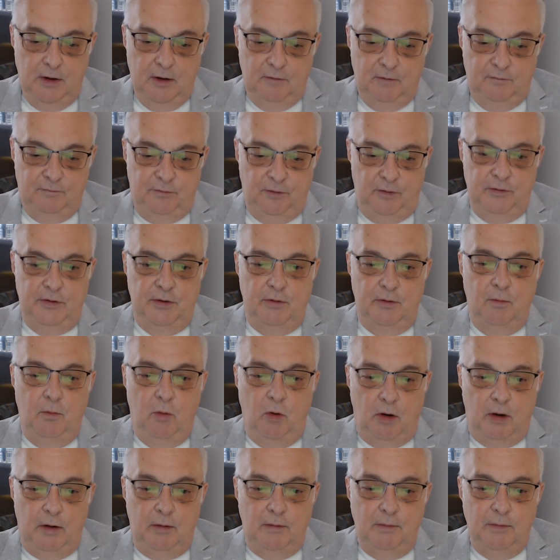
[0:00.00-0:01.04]

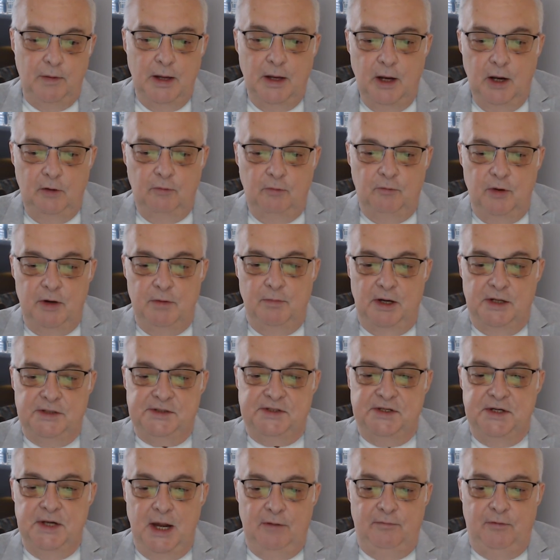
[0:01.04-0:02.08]
Furthermore, we
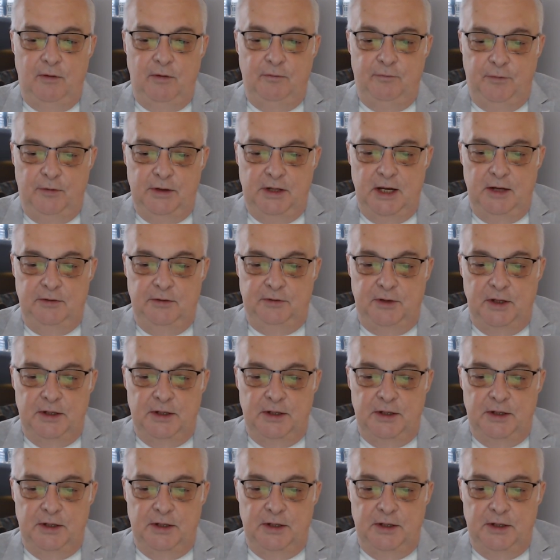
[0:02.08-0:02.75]
must never forget